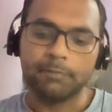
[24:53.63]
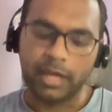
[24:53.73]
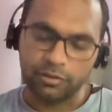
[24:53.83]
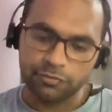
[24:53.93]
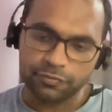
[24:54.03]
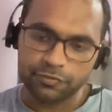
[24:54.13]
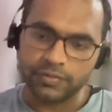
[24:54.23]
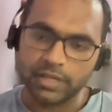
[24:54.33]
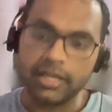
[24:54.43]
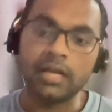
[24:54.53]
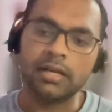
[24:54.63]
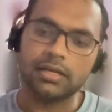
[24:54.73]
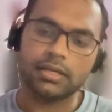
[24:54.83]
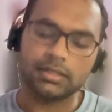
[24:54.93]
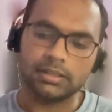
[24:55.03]
And if they didn't,
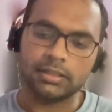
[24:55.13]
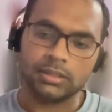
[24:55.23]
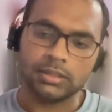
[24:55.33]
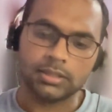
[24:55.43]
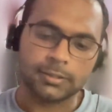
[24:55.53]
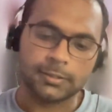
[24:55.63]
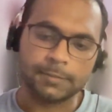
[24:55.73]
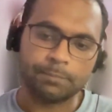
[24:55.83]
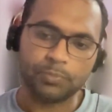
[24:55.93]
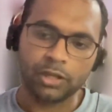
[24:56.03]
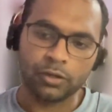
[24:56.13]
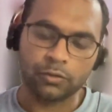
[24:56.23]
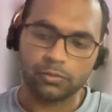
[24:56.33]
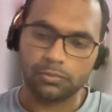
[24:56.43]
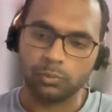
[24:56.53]
move
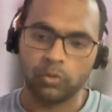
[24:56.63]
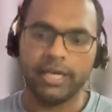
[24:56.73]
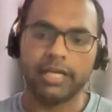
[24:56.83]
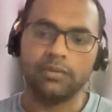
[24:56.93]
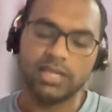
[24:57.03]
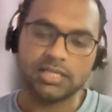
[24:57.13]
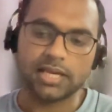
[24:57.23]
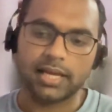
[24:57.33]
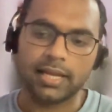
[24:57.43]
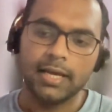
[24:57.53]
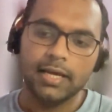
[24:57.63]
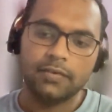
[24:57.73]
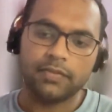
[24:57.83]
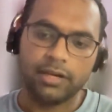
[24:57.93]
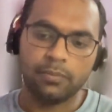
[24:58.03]
ahead with the sale,
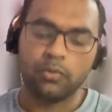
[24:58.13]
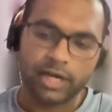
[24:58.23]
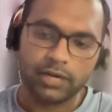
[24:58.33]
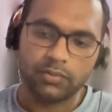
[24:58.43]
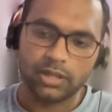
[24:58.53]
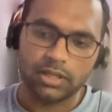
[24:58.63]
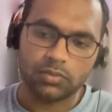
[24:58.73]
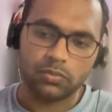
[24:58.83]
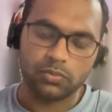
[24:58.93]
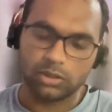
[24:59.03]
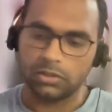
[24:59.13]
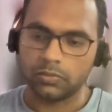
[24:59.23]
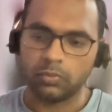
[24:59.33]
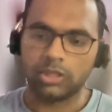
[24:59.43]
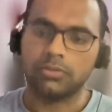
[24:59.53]
they didn't move ahead
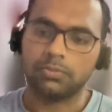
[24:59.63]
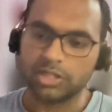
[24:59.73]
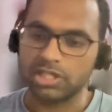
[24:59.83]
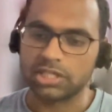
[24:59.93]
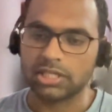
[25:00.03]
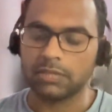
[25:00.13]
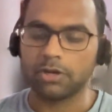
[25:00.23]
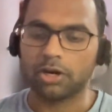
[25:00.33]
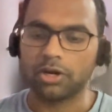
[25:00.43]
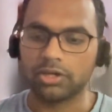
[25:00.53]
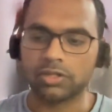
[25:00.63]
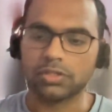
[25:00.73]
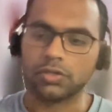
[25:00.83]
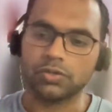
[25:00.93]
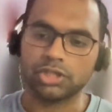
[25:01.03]
with purchasing the product or
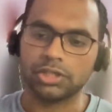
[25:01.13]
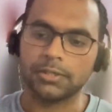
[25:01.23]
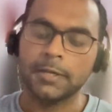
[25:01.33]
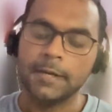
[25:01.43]
solution.